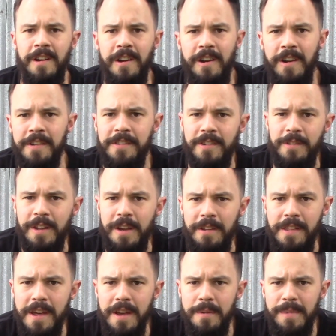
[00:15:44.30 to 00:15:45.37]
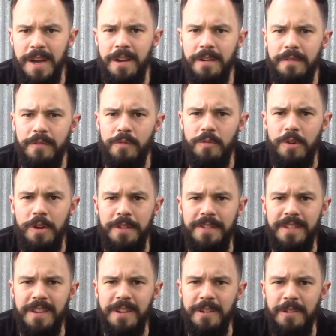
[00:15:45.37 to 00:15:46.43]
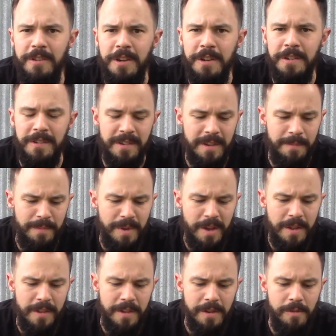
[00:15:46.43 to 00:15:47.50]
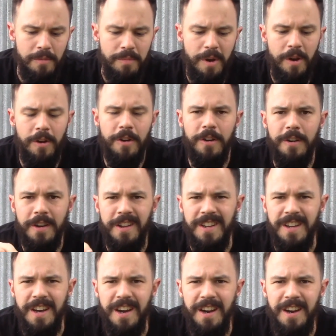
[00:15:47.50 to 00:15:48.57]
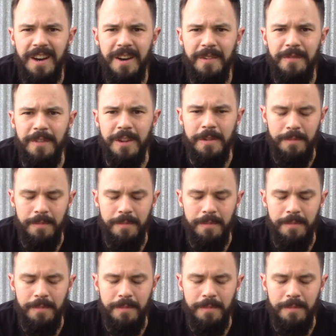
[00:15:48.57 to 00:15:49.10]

Alright, so now that I'm out of the woods here, sitting by the old barn, I'm